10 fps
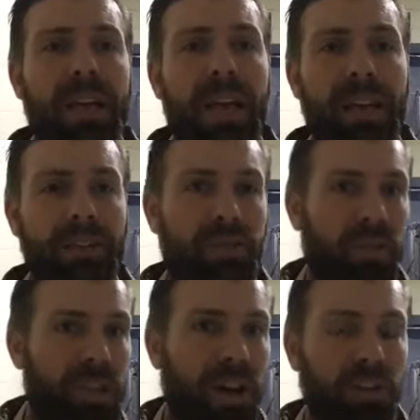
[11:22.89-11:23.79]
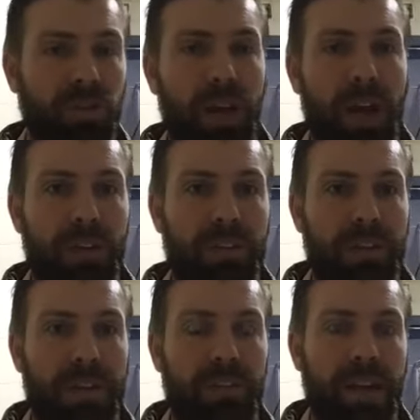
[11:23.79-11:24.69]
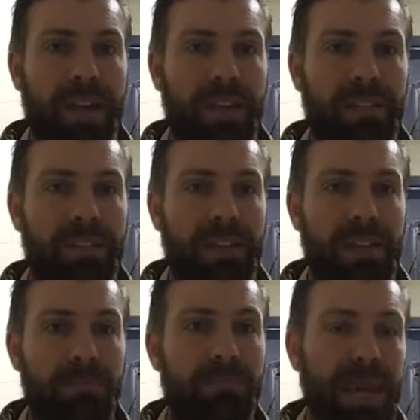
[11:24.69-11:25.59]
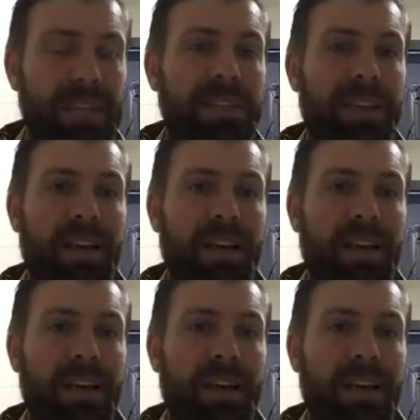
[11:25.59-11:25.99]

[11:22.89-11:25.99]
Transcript: And it's sort of the underlying thing that it's the basic